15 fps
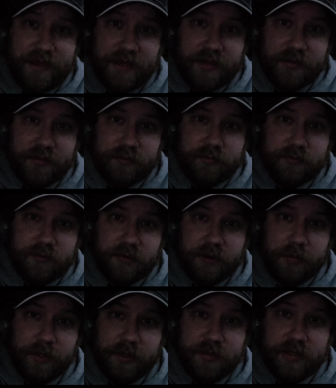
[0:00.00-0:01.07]
that
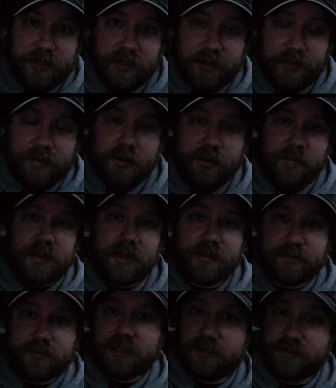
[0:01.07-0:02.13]
Trailblazer, it had like
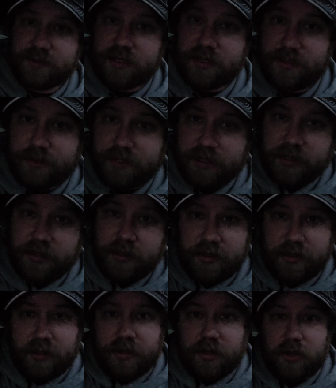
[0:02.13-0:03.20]
30,000 miles on it.
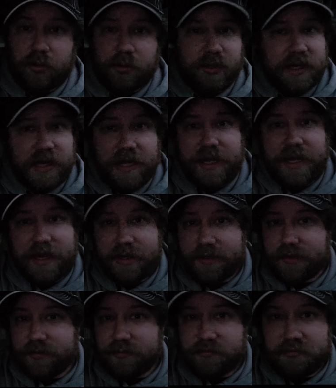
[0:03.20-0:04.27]
Older guy had
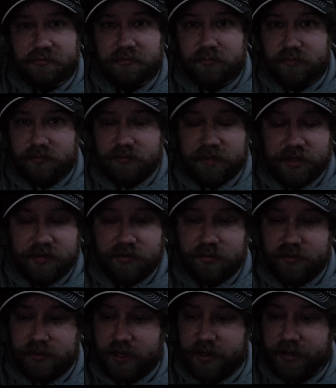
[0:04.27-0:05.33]
it. He
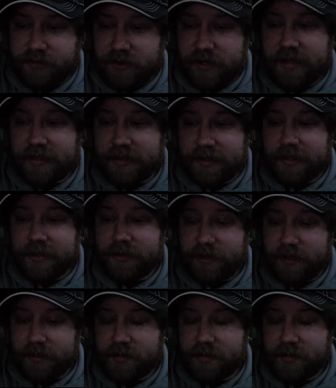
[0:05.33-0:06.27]
traded it in at a